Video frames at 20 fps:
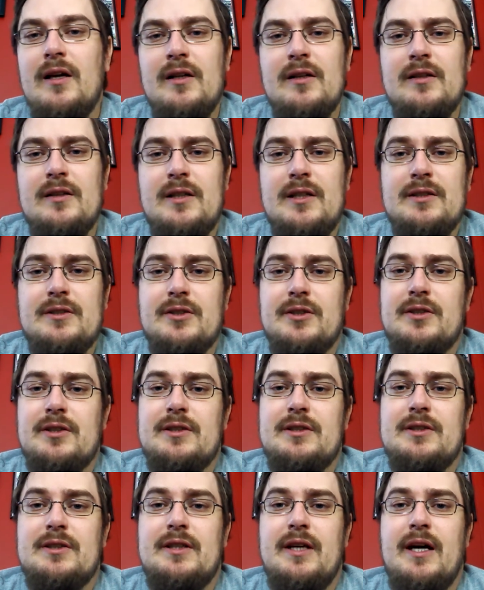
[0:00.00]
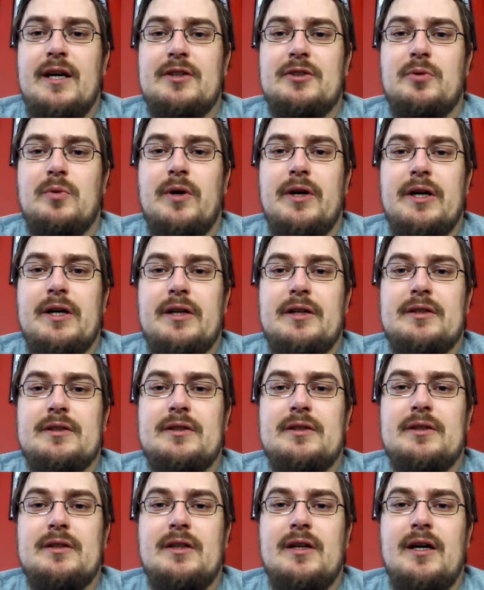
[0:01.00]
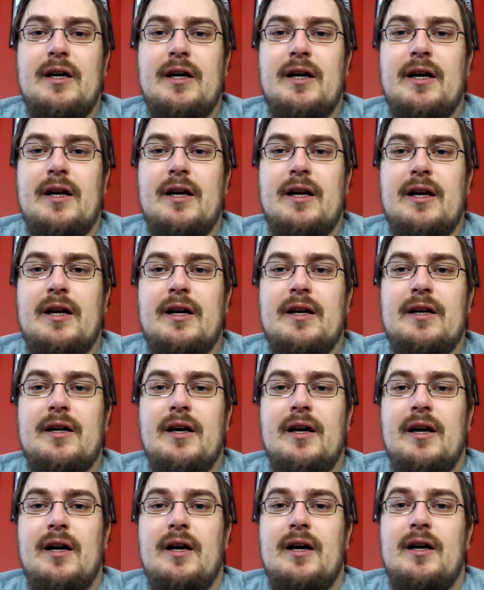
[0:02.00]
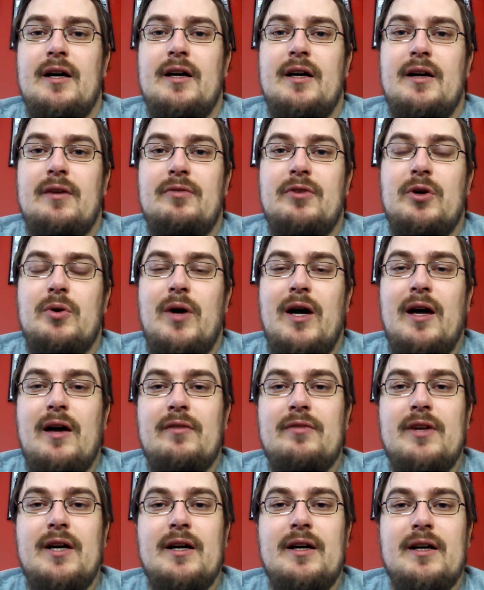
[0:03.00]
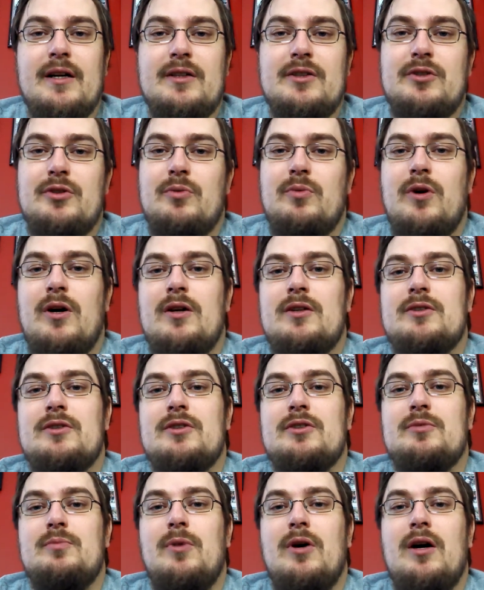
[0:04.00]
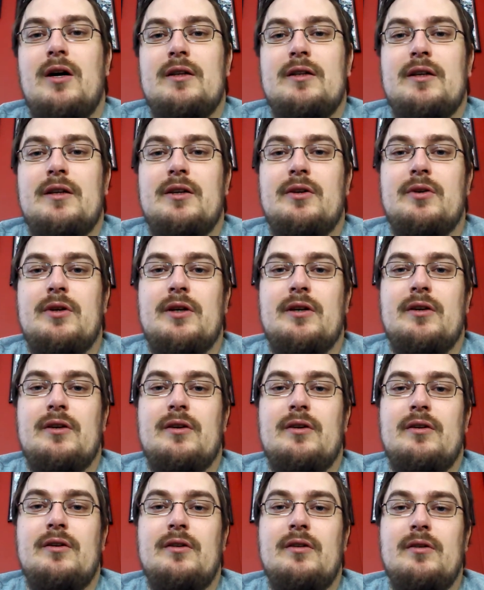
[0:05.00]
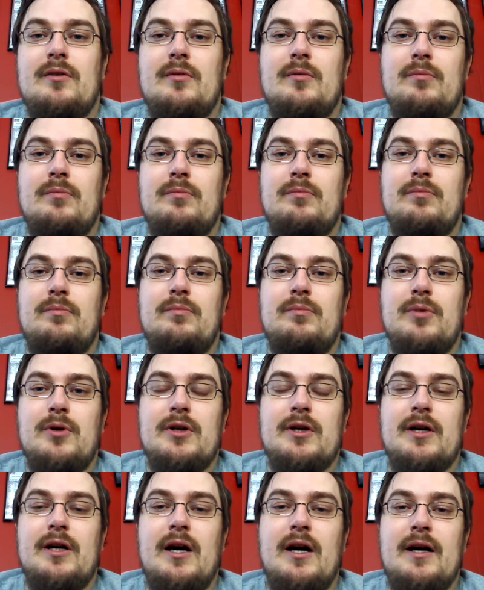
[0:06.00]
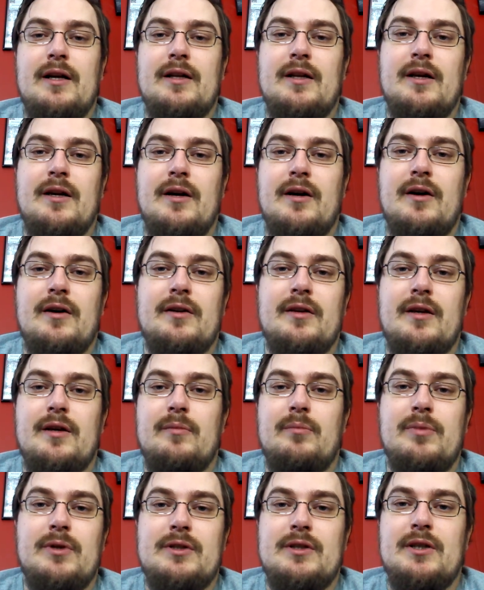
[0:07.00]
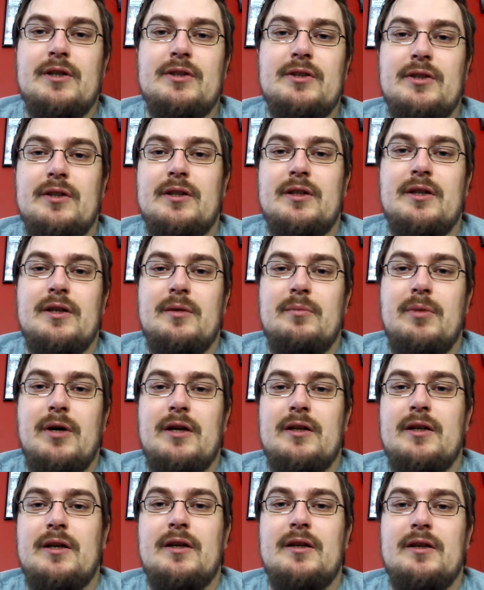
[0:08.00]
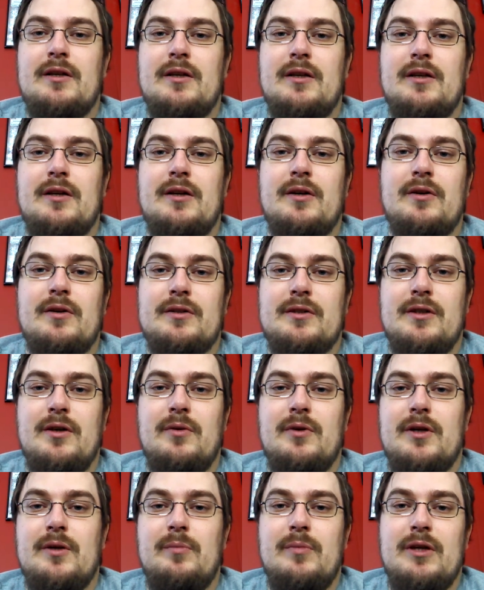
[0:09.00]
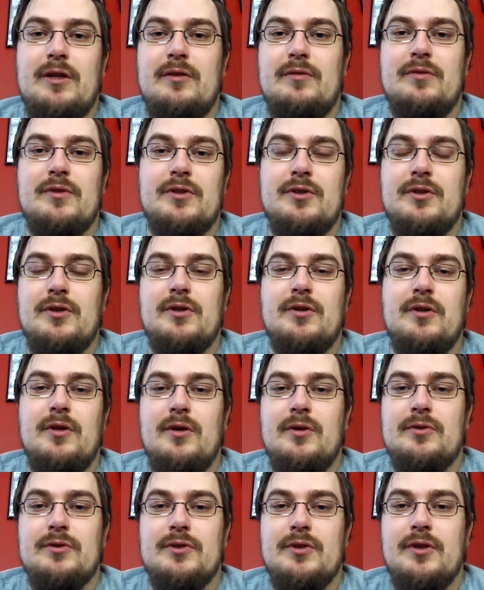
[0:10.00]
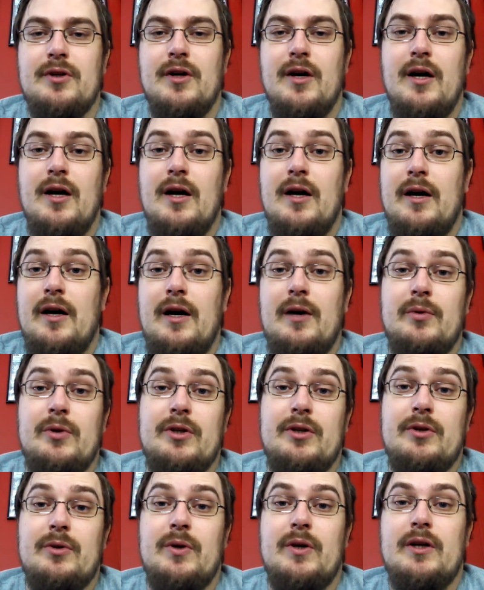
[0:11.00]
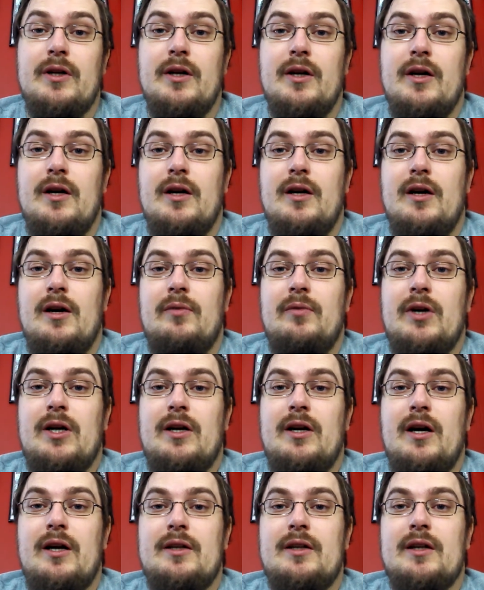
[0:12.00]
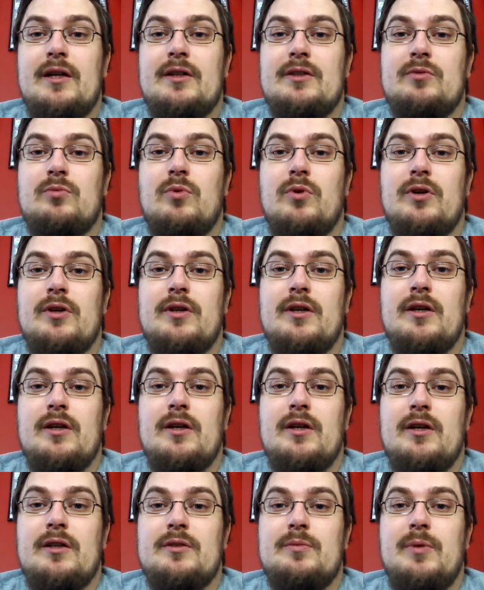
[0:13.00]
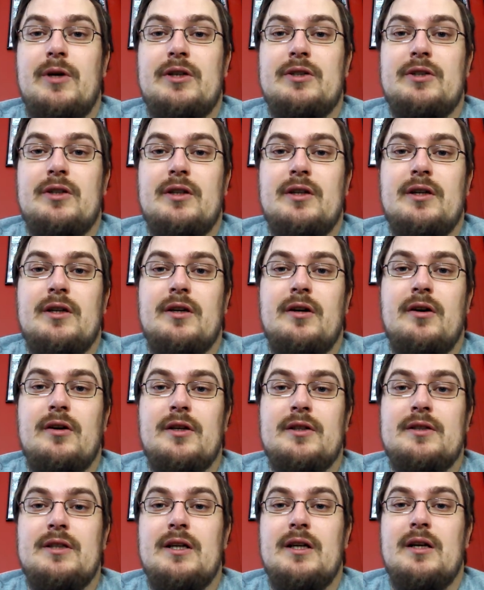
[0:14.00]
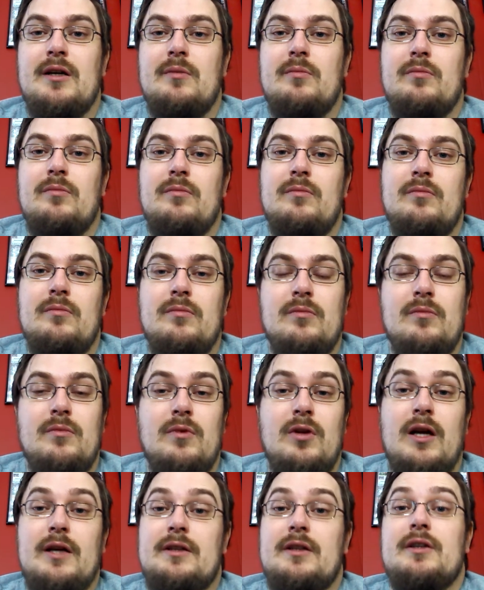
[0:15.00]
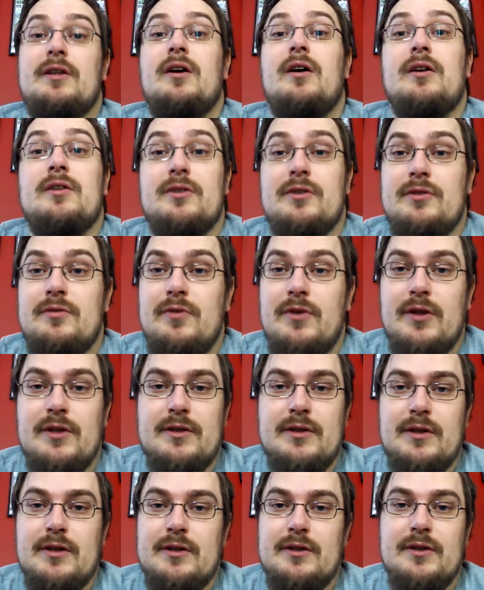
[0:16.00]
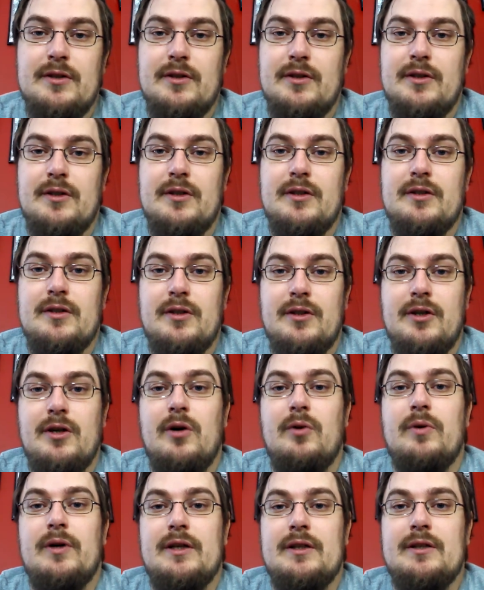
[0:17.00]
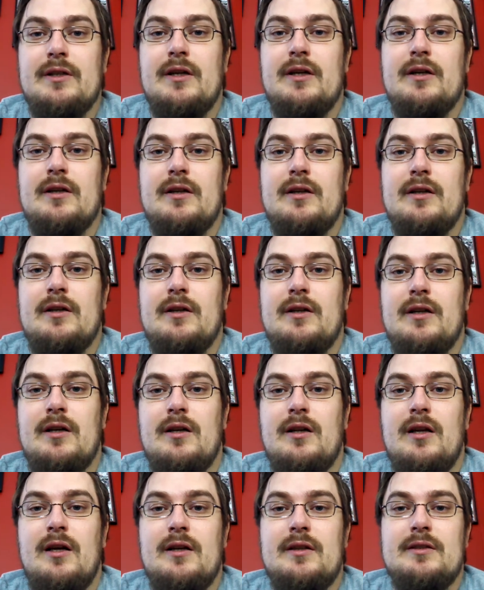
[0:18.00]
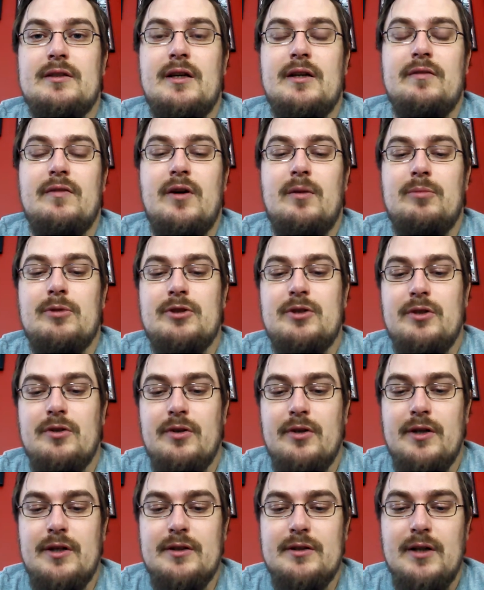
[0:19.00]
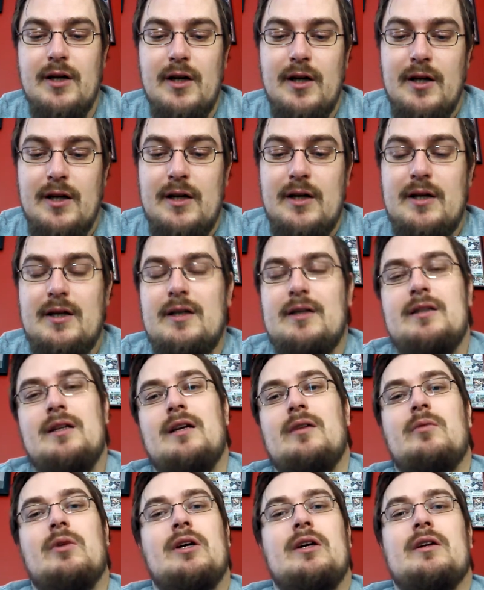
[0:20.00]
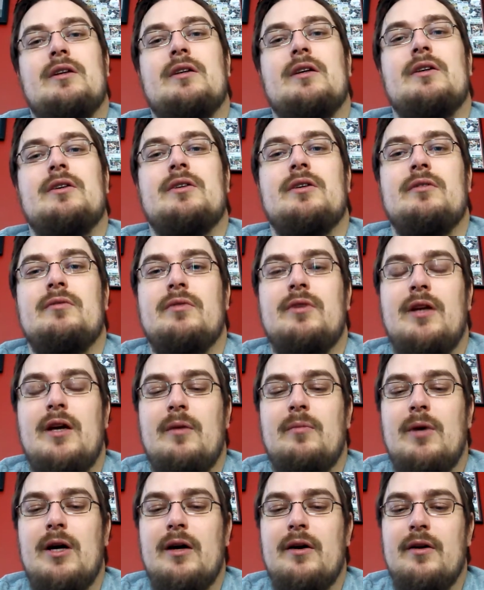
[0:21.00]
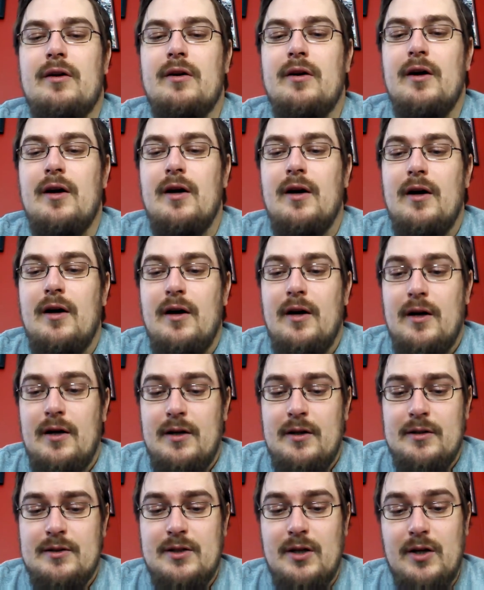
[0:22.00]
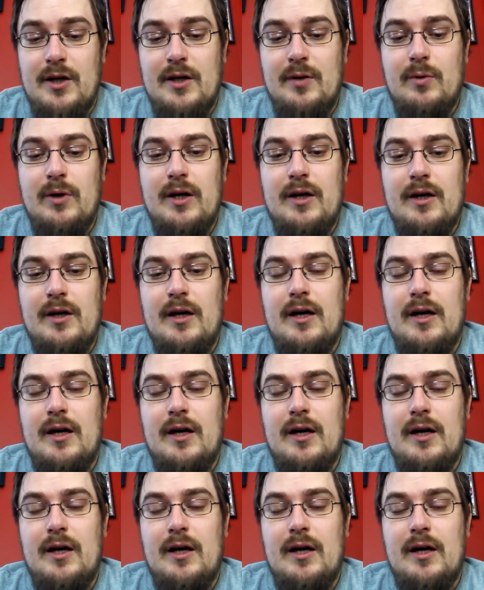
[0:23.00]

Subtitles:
these are good stash-aways, and if you have that extra roster spot that you can put a guy there that potentially by the end of the year is going to be the for sure closer, I would do it. I mean, I think it's worth it, especially on a team like the Dodgers, for instance. They're going to get a lot of save opportunities. Any team in contention, for that matter. So anyway,